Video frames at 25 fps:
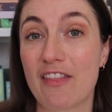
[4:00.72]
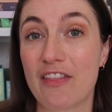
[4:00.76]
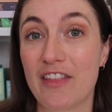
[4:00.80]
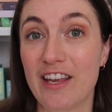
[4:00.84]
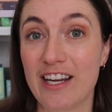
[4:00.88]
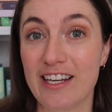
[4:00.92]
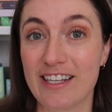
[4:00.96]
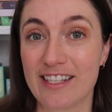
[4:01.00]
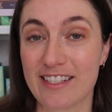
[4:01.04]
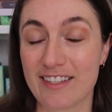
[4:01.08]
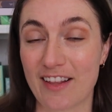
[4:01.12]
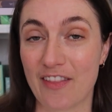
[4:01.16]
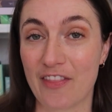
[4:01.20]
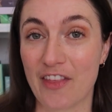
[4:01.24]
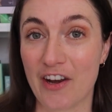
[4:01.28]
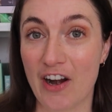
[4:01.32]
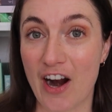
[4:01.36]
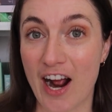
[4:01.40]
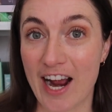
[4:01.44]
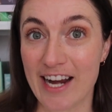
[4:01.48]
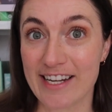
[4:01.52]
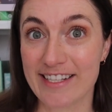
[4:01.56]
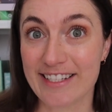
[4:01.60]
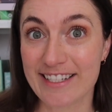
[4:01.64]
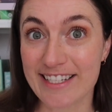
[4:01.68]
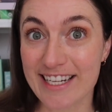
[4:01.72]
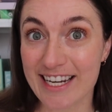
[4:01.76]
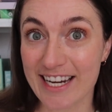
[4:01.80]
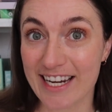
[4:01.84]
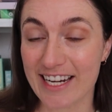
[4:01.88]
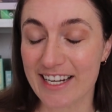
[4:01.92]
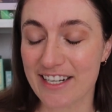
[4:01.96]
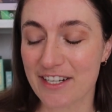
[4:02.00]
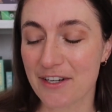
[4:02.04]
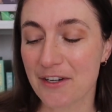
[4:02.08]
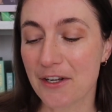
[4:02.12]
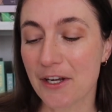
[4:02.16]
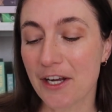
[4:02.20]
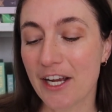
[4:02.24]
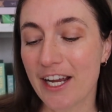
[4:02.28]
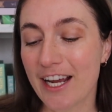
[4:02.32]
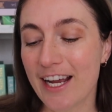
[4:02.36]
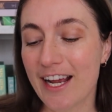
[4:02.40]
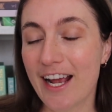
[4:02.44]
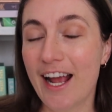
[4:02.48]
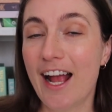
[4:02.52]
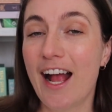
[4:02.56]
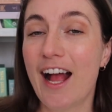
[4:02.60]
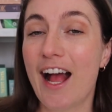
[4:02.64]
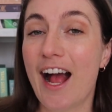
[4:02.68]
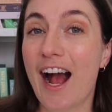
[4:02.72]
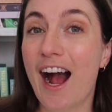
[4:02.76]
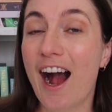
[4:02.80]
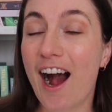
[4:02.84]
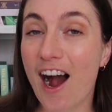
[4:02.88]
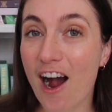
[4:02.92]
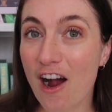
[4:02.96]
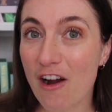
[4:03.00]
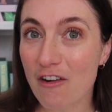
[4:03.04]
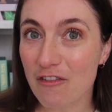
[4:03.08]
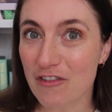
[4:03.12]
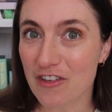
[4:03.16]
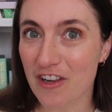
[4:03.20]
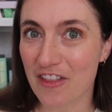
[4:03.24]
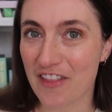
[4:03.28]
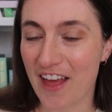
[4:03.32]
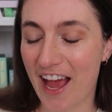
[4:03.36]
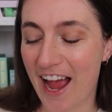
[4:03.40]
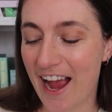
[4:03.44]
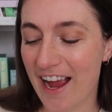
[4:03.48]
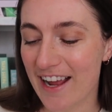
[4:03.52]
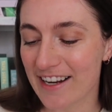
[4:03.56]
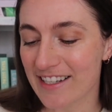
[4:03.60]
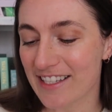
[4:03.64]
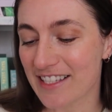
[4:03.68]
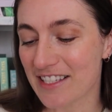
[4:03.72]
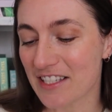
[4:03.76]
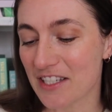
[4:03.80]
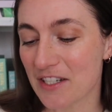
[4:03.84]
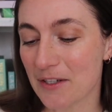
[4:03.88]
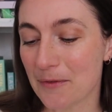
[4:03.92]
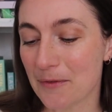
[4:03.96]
things that I did. After that,